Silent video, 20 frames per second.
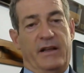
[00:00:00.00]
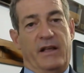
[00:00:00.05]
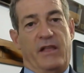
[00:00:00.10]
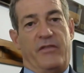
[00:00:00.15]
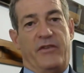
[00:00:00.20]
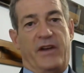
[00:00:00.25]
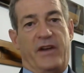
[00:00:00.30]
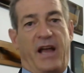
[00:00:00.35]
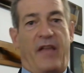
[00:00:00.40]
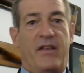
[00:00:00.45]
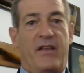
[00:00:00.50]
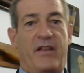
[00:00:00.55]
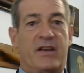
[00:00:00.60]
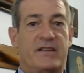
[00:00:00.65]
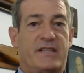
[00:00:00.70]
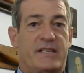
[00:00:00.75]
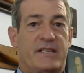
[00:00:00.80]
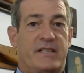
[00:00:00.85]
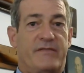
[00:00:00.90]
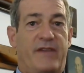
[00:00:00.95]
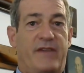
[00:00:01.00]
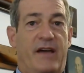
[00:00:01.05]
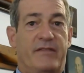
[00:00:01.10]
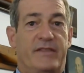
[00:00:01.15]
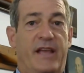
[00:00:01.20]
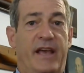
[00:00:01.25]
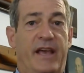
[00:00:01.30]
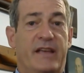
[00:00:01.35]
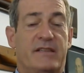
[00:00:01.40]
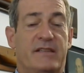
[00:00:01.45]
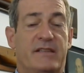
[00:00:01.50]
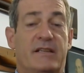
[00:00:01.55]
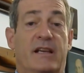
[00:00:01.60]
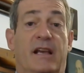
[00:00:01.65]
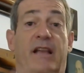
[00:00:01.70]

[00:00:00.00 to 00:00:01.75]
365 days.